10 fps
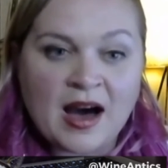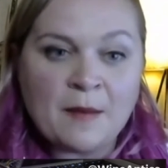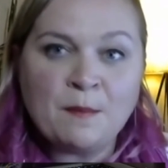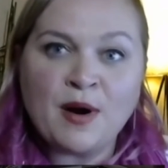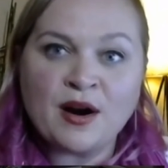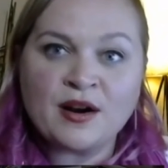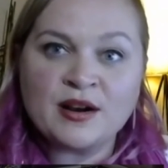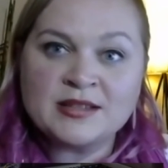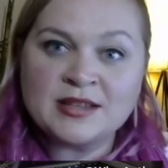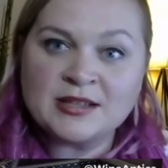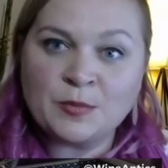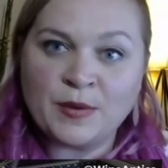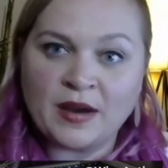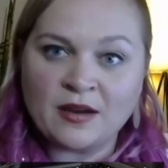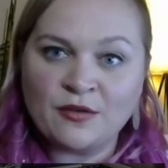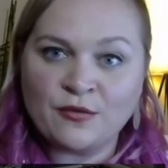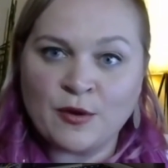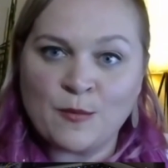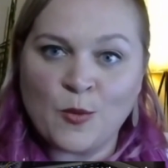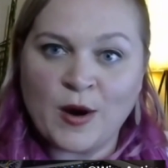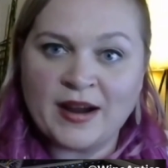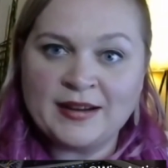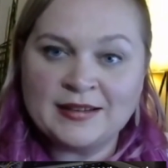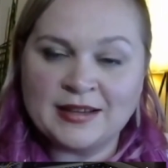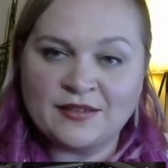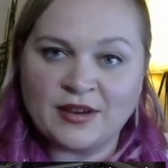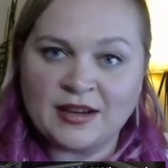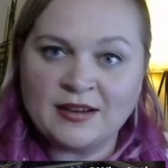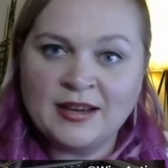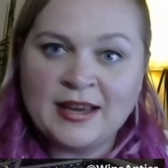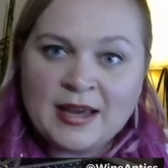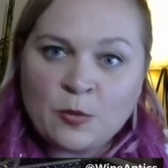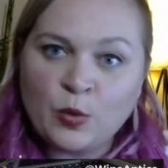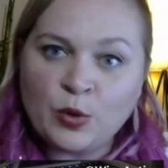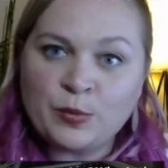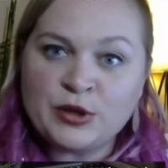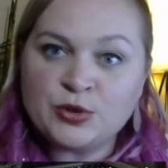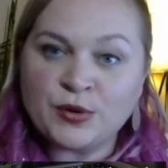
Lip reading: Mark Suspic from Wine Living will be